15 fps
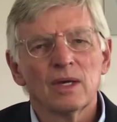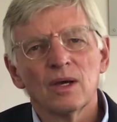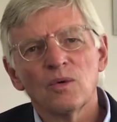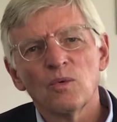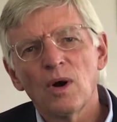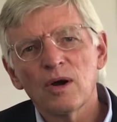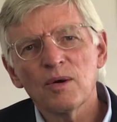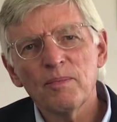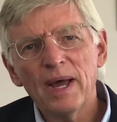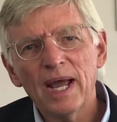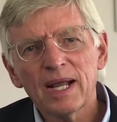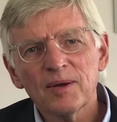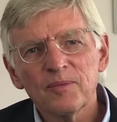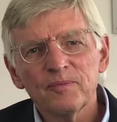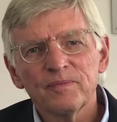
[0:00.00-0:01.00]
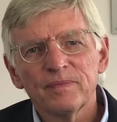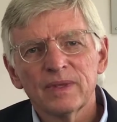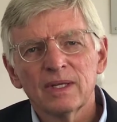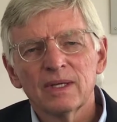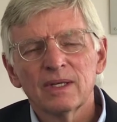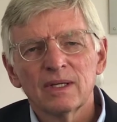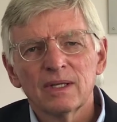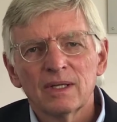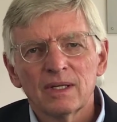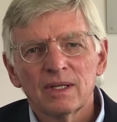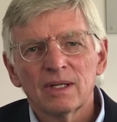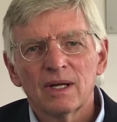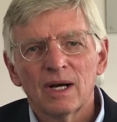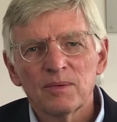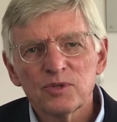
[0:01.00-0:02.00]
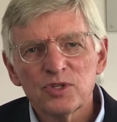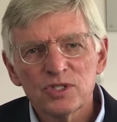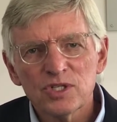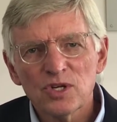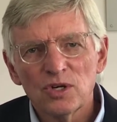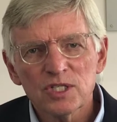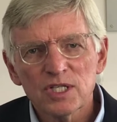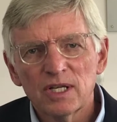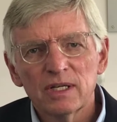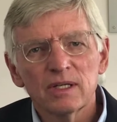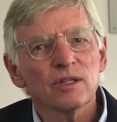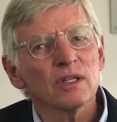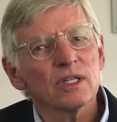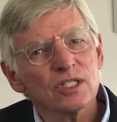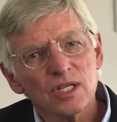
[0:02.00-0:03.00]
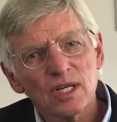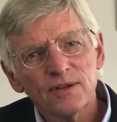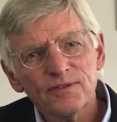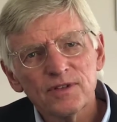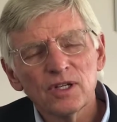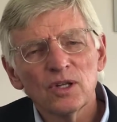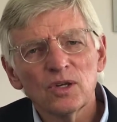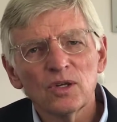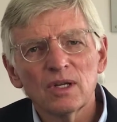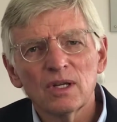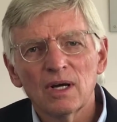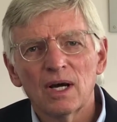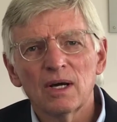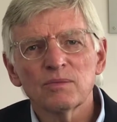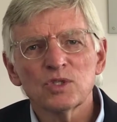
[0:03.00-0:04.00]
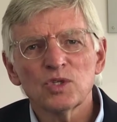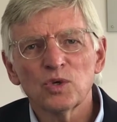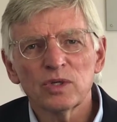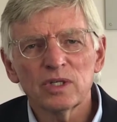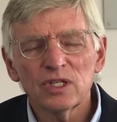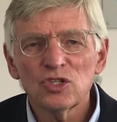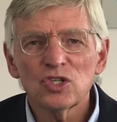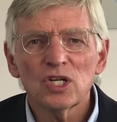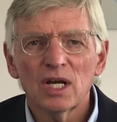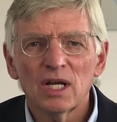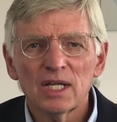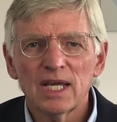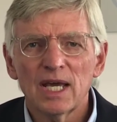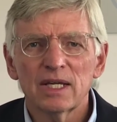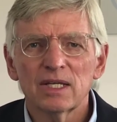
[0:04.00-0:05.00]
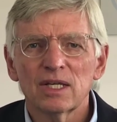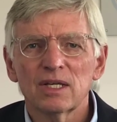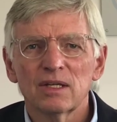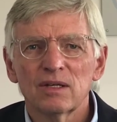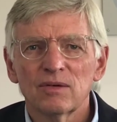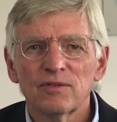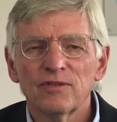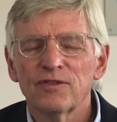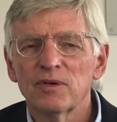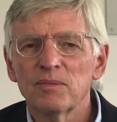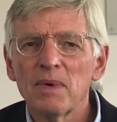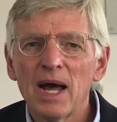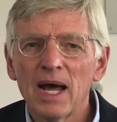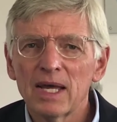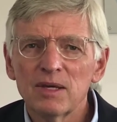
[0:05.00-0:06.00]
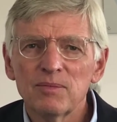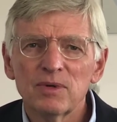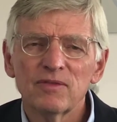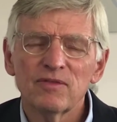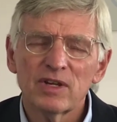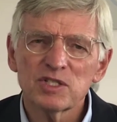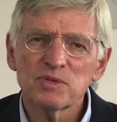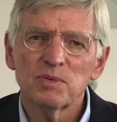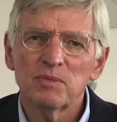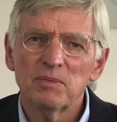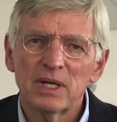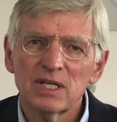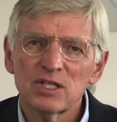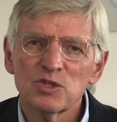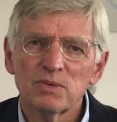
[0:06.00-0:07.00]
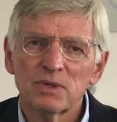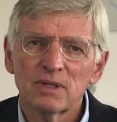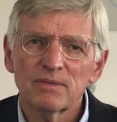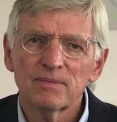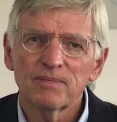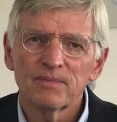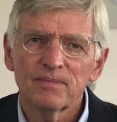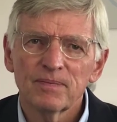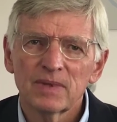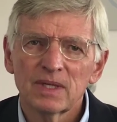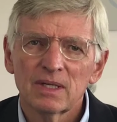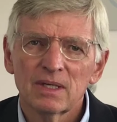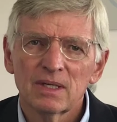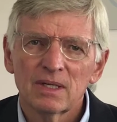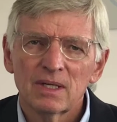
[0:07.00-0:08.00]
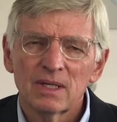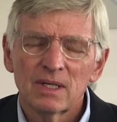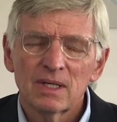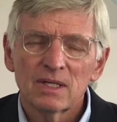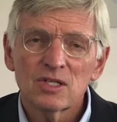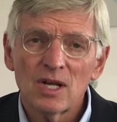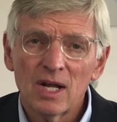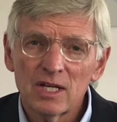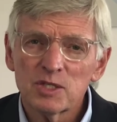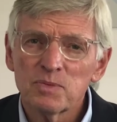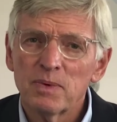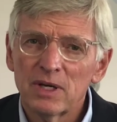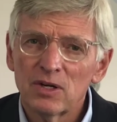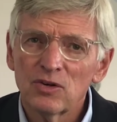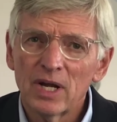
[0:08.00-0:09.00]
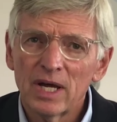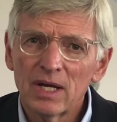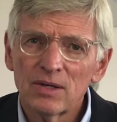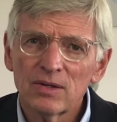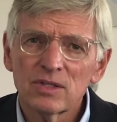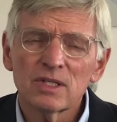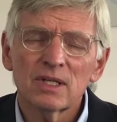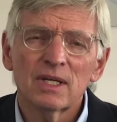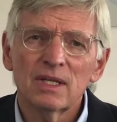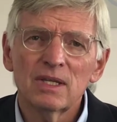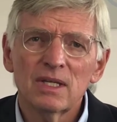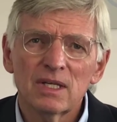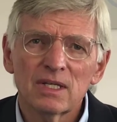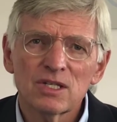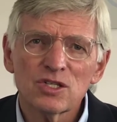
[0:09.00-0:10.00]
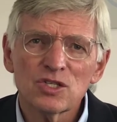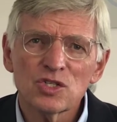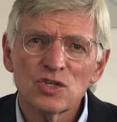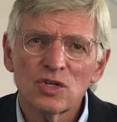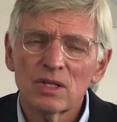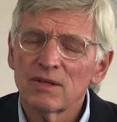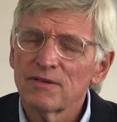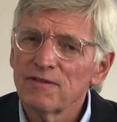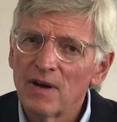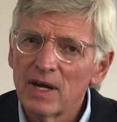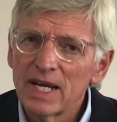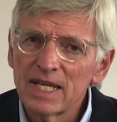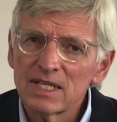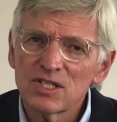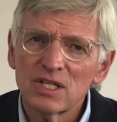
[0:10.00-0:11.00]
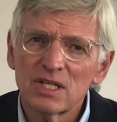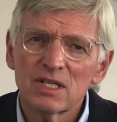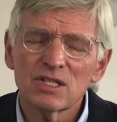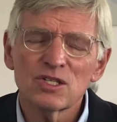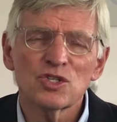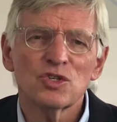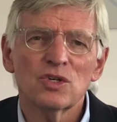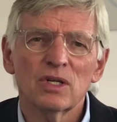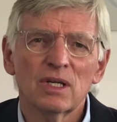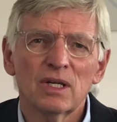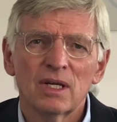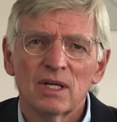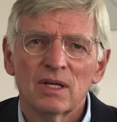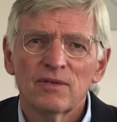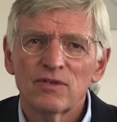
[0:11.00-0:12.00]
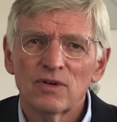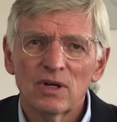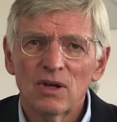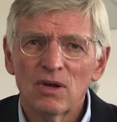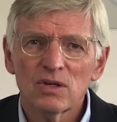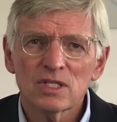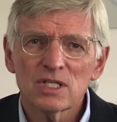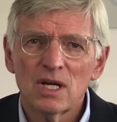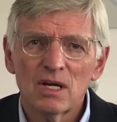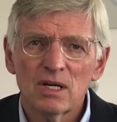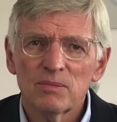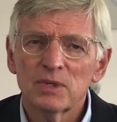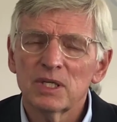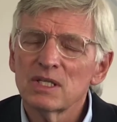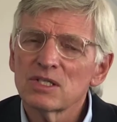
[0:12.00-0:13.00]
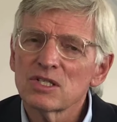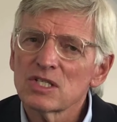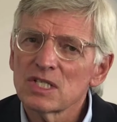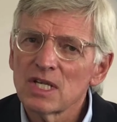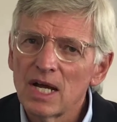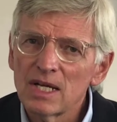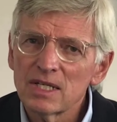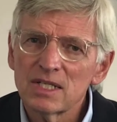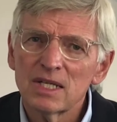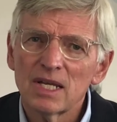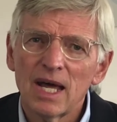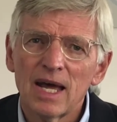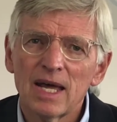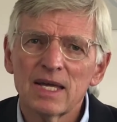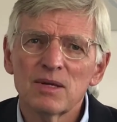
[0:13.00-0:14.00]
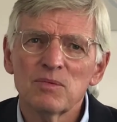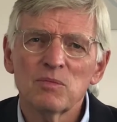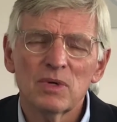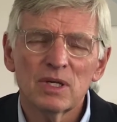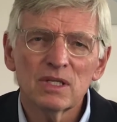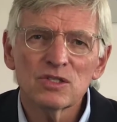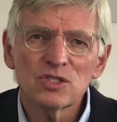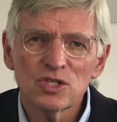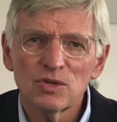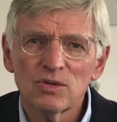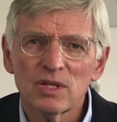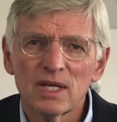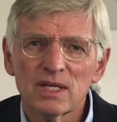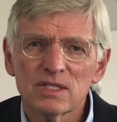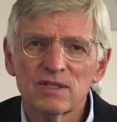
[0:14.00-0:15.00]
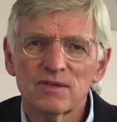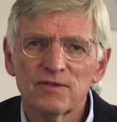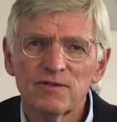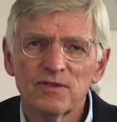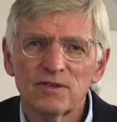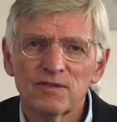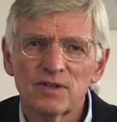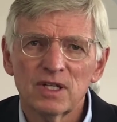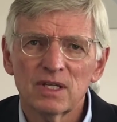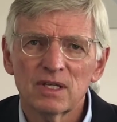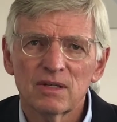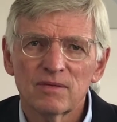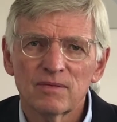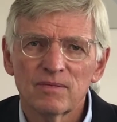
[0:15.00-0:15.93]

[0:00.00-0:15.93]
Welcome back. I'm Chris Gosselin, and this afternoon I'm talking to Charlie Aitken from AIM Investment Management. Charlie's been around in the industry, the finance industry, for a long time, and he started AIM in 2015.